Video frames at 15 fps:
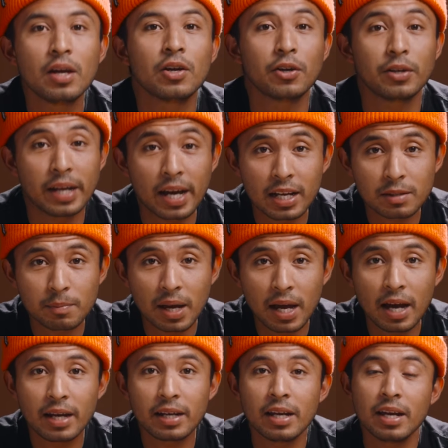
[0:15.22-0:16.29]
your dad's
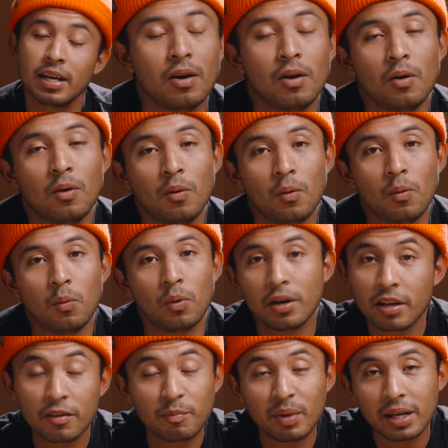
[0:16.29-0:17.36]
mad?
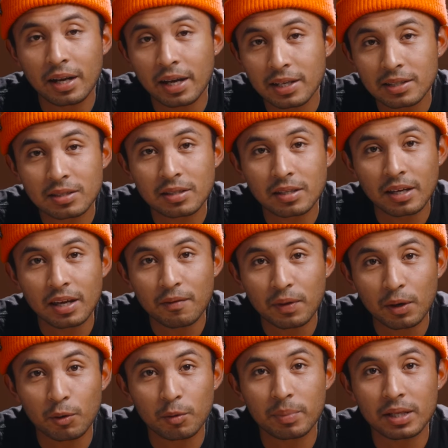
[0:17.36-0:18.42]
Wouldn't it have been nice if
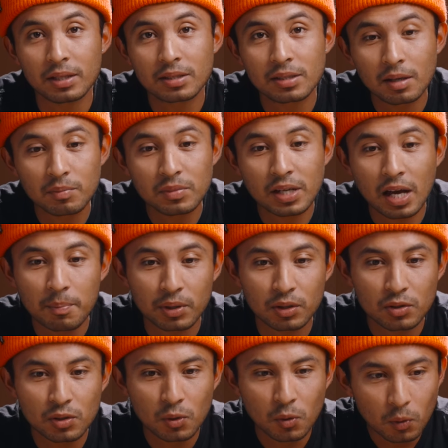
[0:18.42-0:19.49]
there would be some type
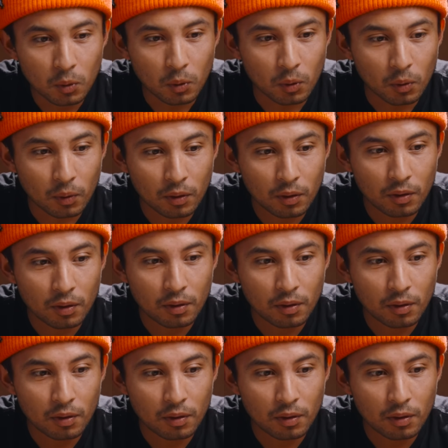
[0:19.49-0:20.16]
of tool